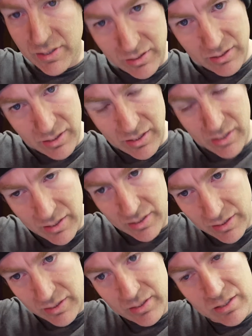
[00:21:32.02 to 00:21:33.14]
and everything,
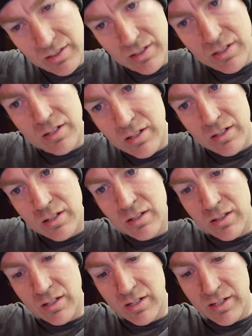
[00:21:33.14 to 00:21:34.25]
and
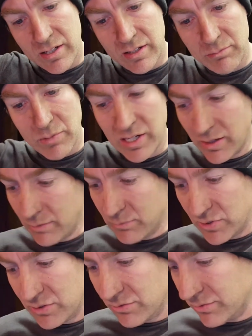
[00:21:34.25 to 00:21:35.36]
like
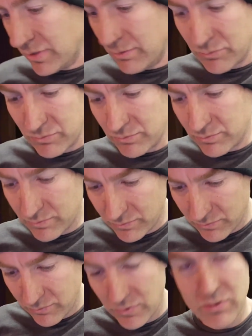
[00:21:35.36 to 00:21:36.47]

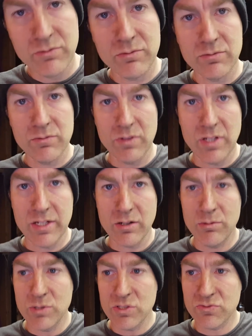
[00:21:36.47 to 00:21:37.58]
I'm
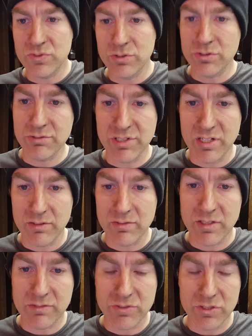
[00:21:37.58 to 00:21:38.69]
like almost fully
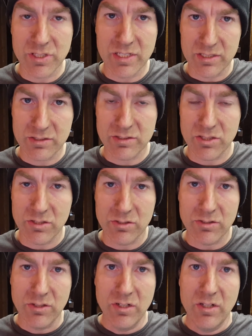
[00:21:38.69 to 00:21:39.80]
recovered, I feel like.
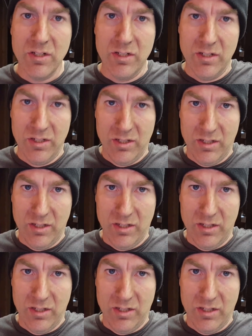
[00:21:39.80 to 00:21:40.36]
So